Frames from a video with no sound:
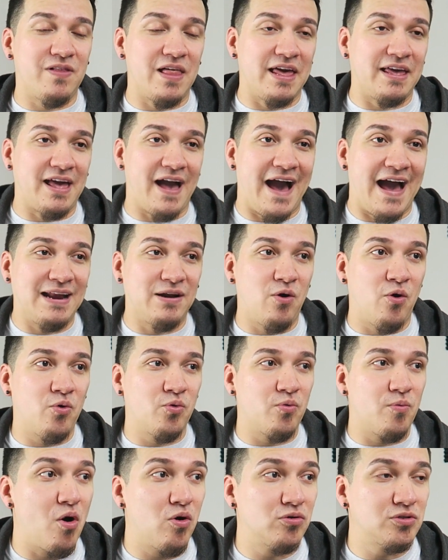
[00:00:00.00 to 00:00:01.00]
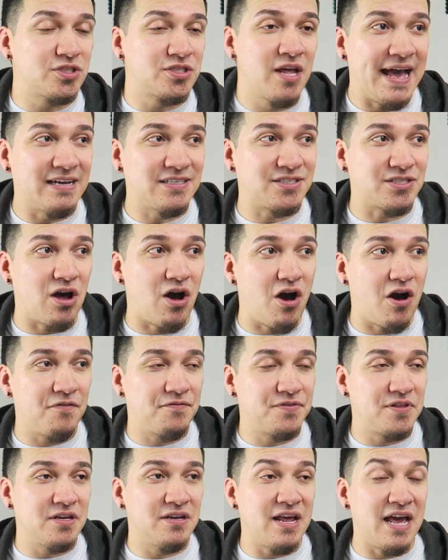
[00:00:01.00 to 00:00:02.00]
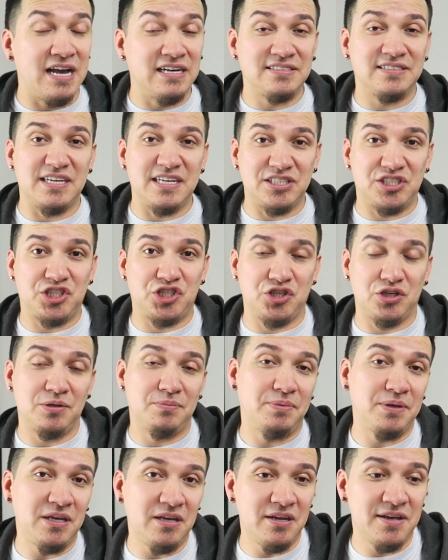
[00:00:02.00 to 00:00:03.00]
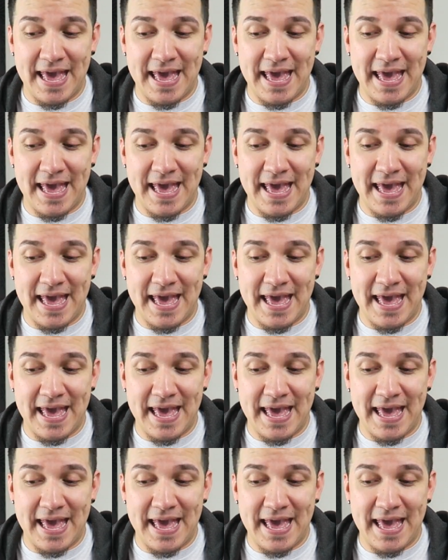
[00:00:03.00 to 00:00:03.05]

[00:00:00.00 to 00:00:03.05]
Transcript: like I don't post as often as I should be.